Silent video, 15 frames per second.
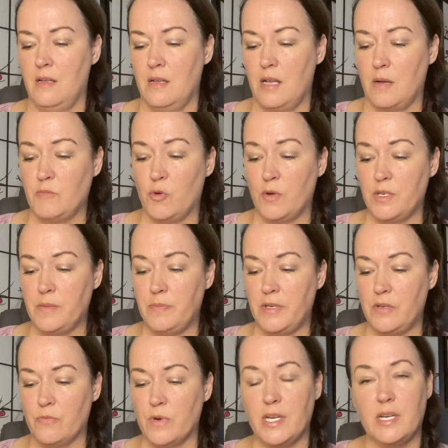I'm going to be
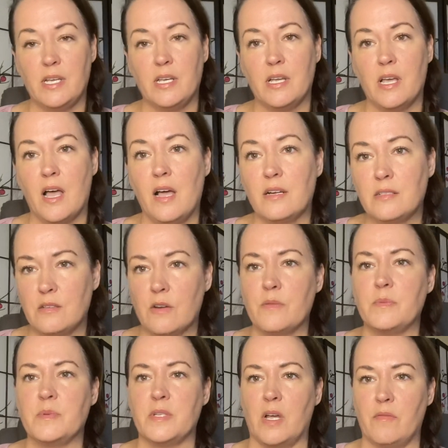reading
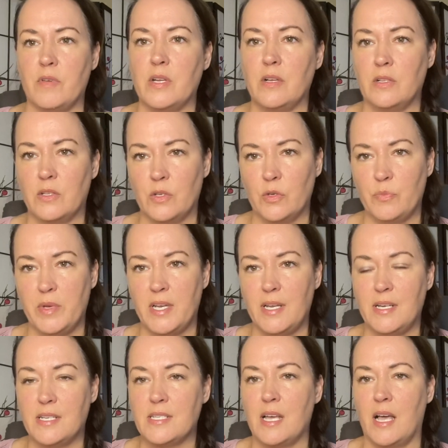excerpts of it a little bit at
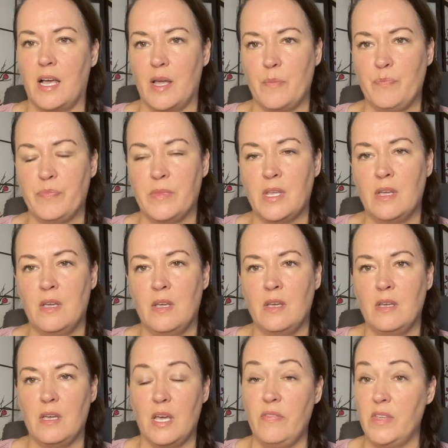a time
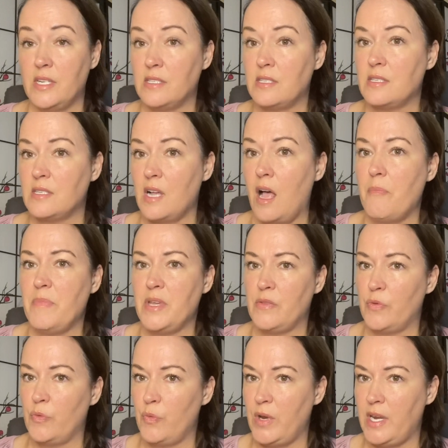and then stopping
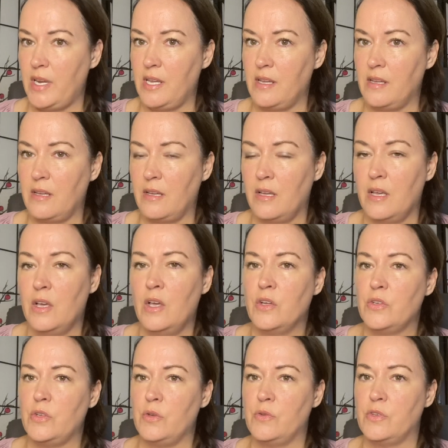the reading
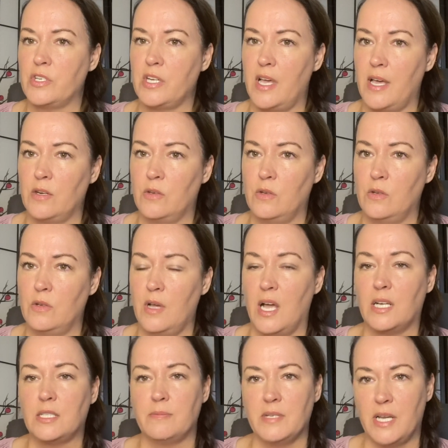to channel
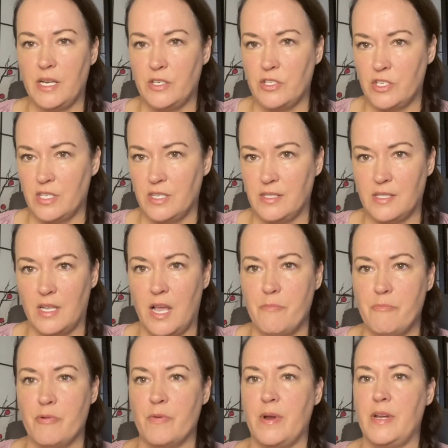explanations,
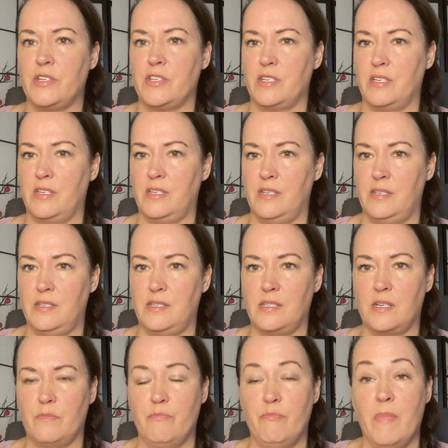elaborations,
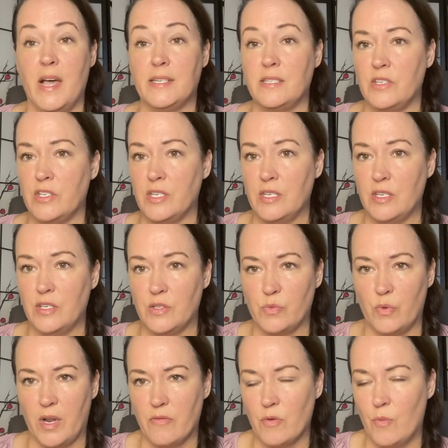messages,
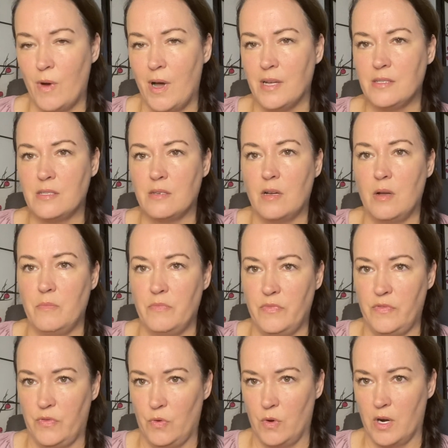whatever wants to come
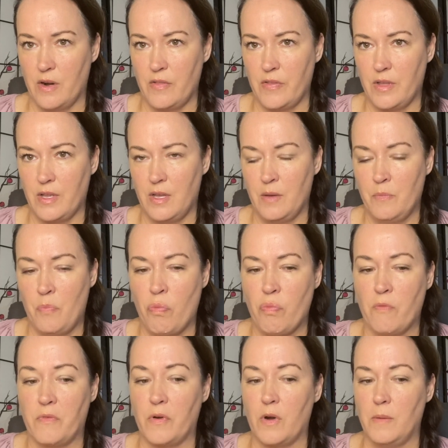forth
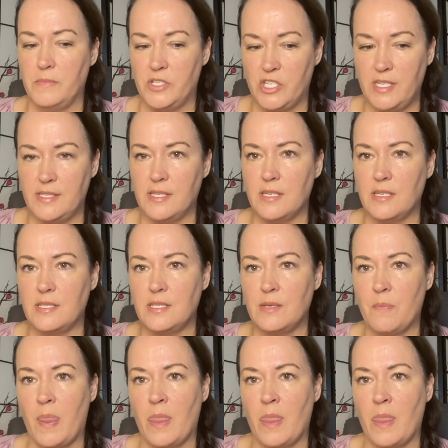from Jesus.